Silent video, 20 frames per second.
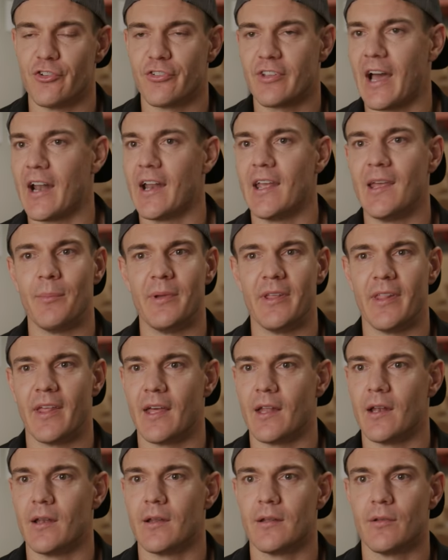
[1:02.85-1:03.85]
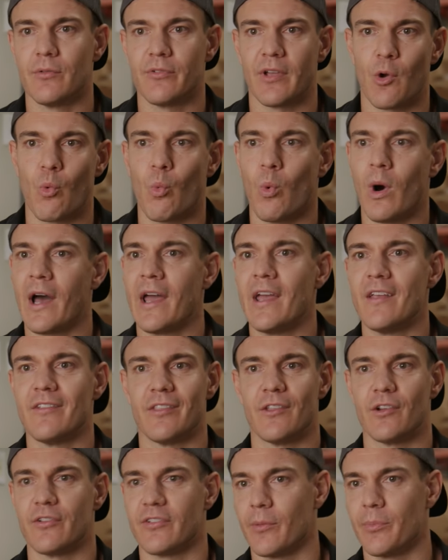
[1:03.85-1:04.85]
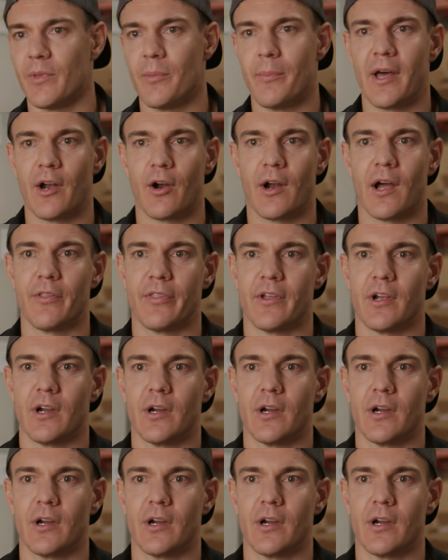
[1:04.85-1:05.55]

just kind of hit me then. It's like, why isn't there something better out